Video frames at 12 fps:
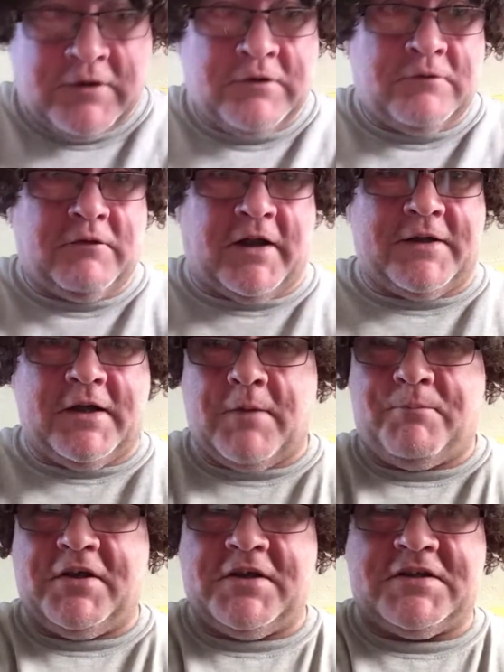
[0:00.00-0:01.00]
right, that
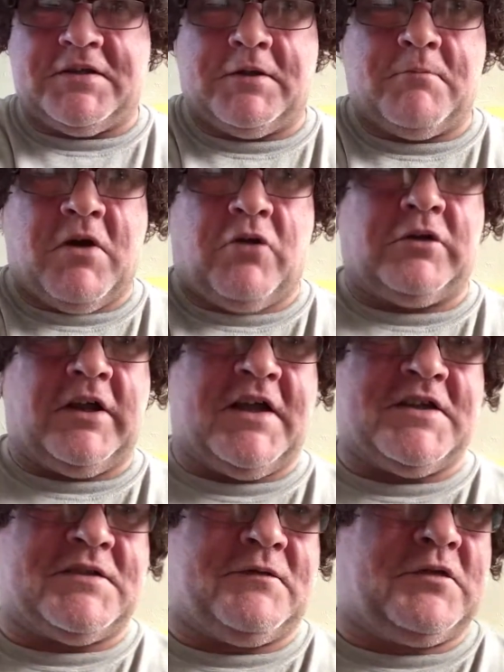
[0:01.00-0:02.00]
appears that the mould
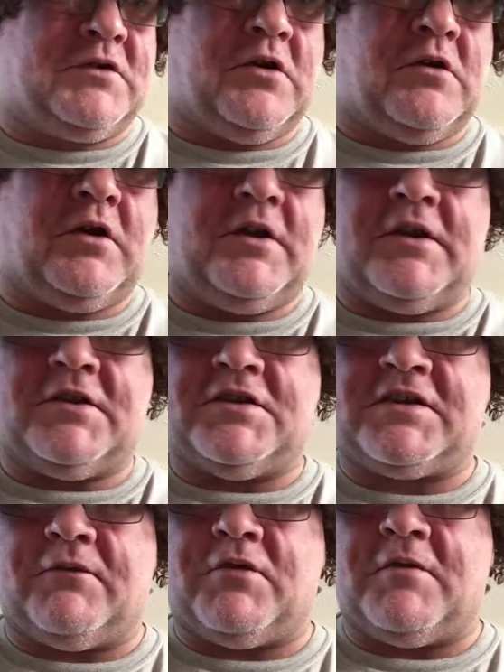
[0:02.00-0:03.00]
lines are gone. I just
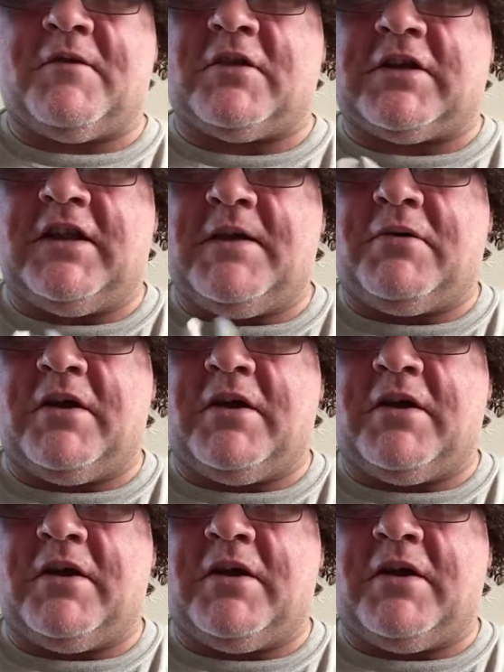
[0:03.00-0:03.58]
give it a clip.